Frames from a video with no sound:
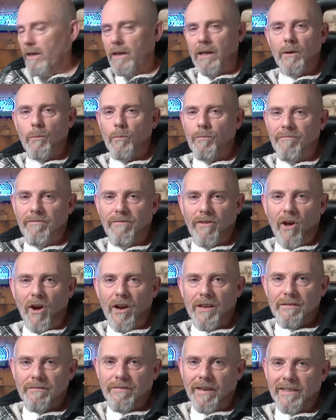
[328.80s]
it
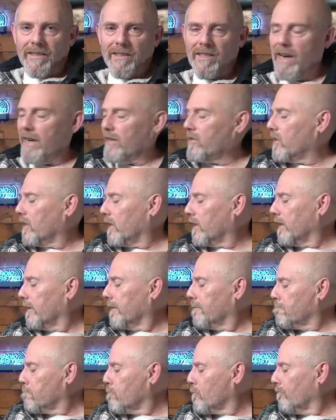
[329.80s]
flies
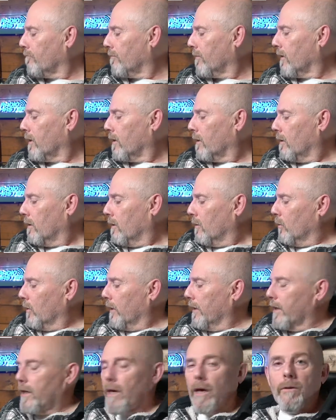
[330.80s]
fantastically. Well,
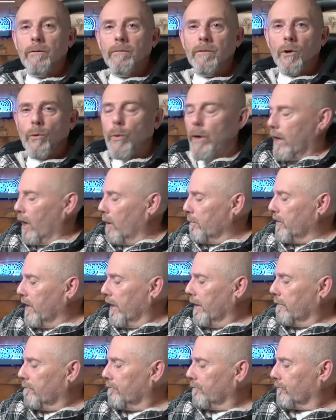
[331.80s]
there you go, quick
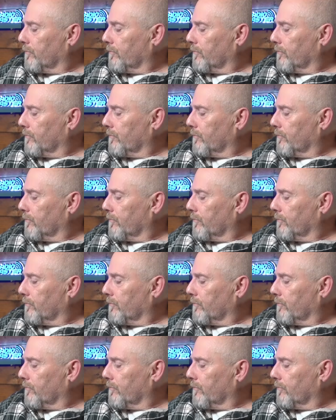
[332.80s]
update.